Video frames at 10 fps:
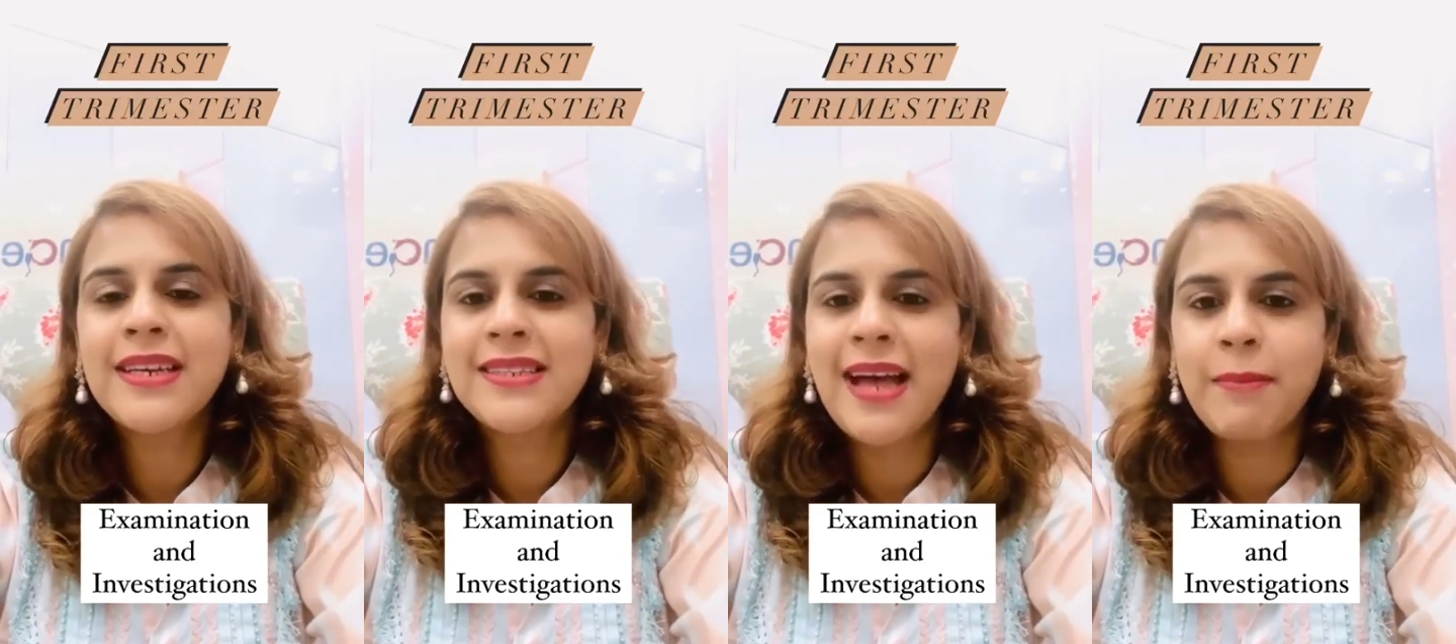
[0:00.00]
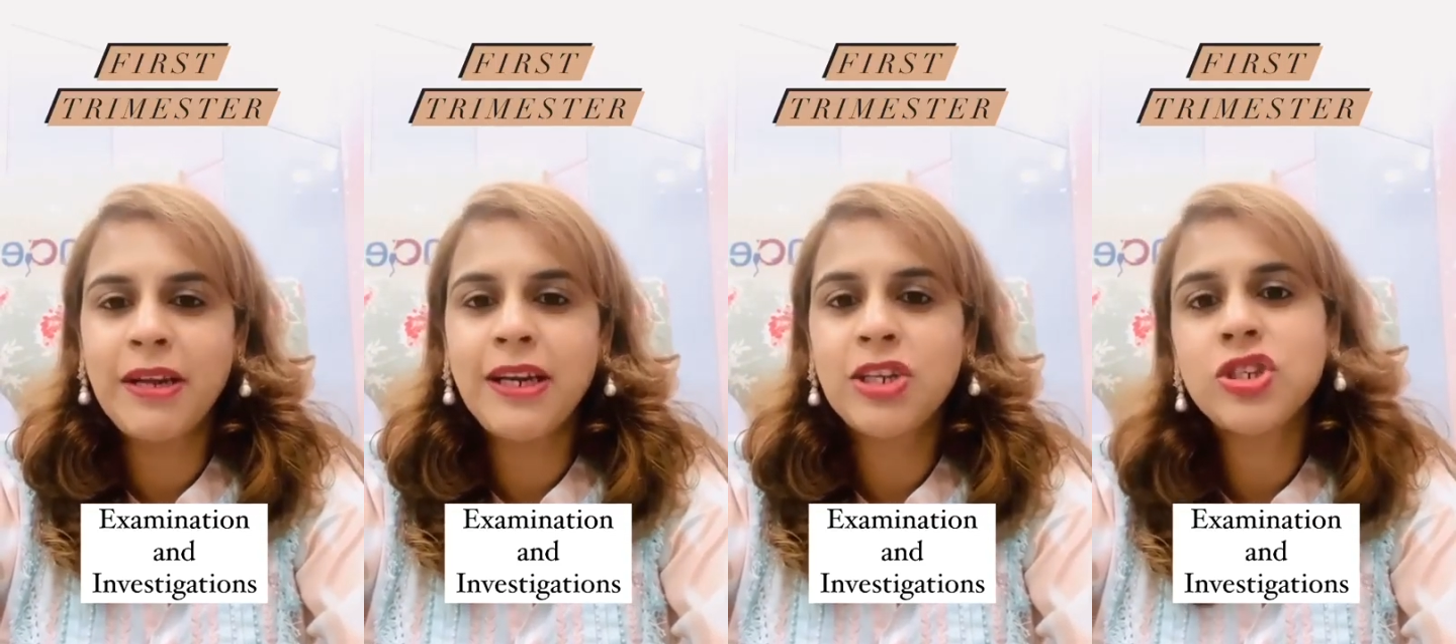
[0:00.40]

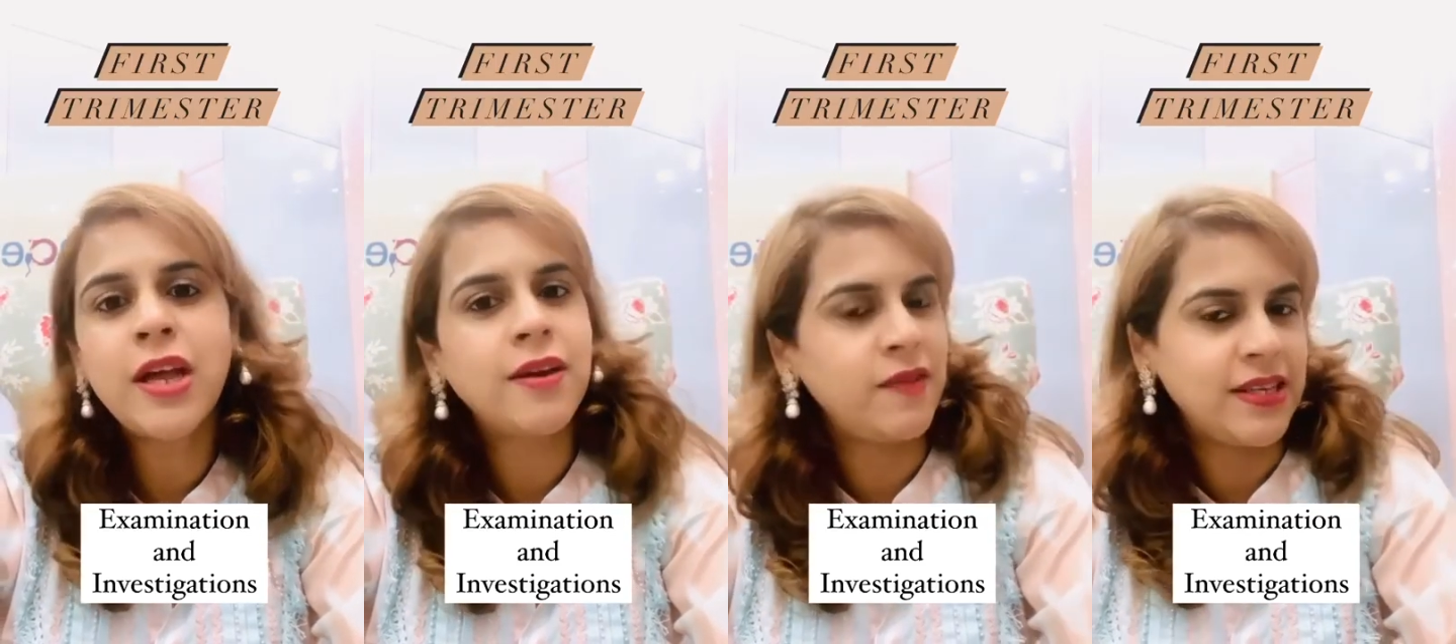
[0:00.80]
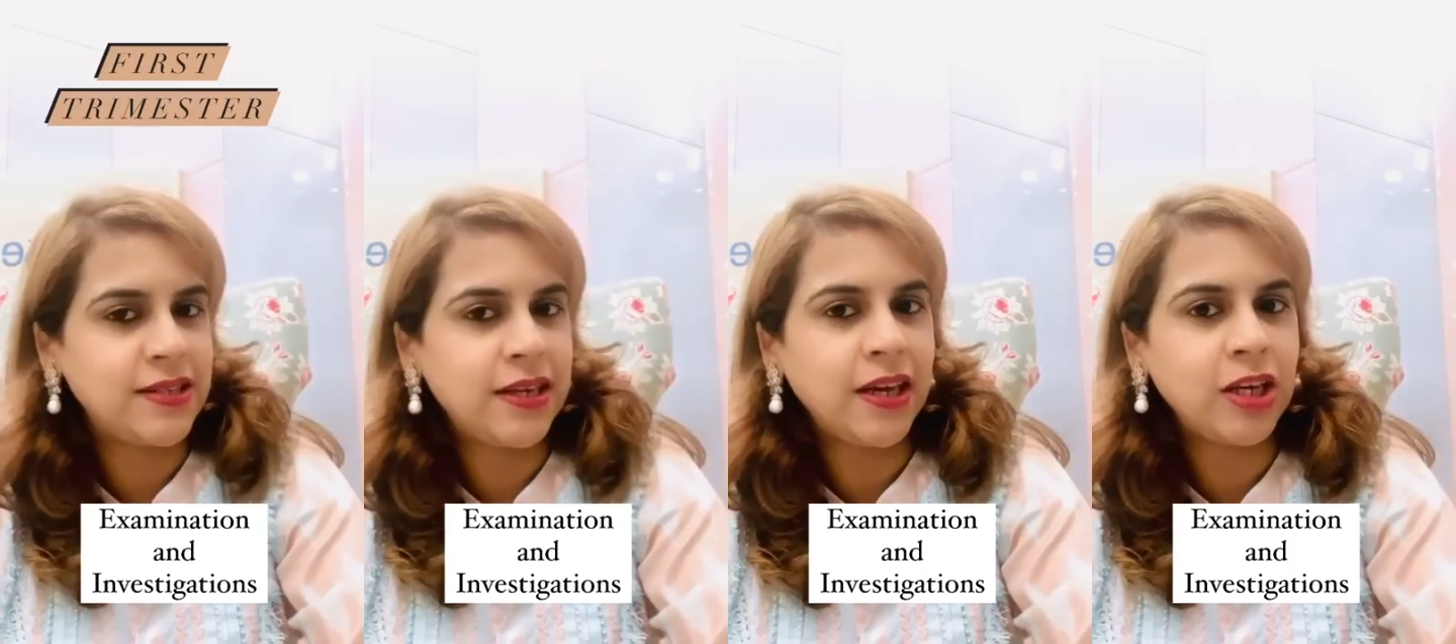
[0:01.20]
examination and
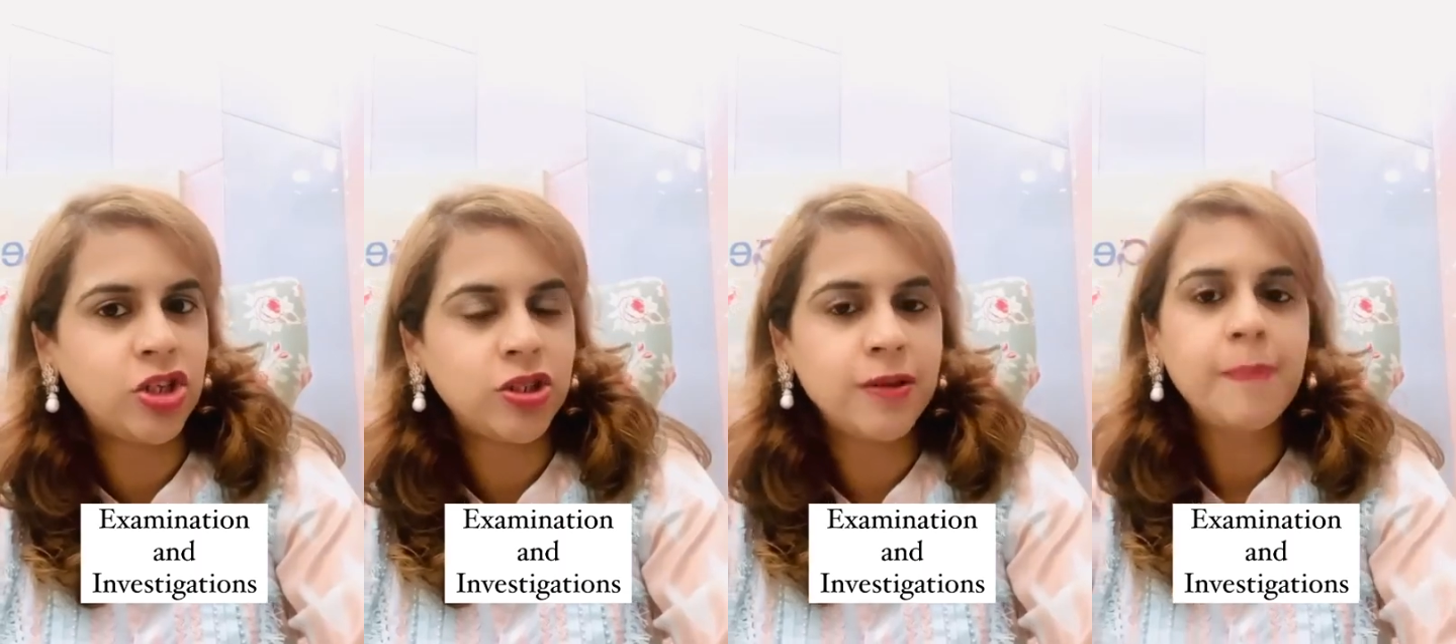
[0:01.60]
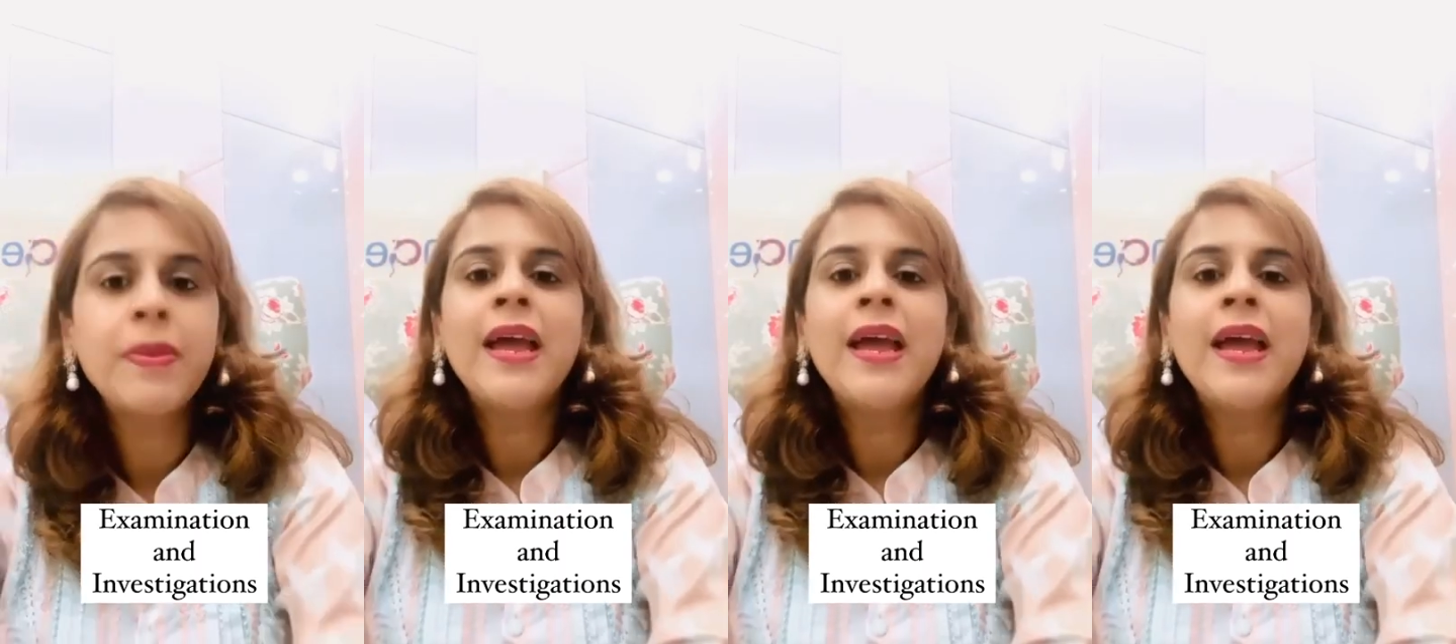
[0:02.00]
investigation.